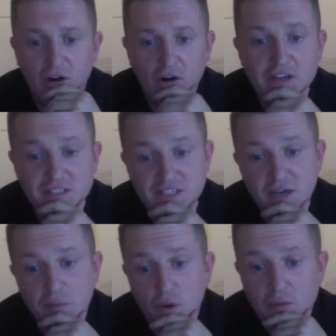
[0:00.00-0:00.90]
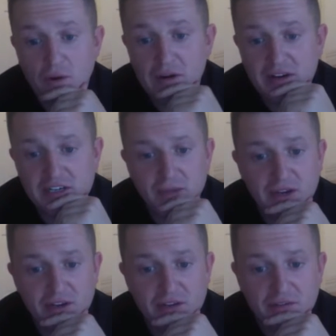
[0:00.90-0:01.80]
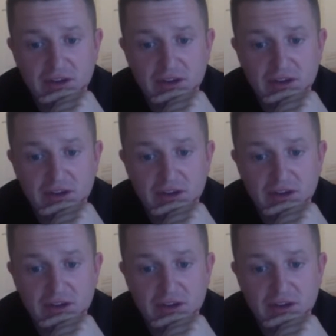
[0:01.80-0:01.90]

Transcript: I can see a point where English men are going to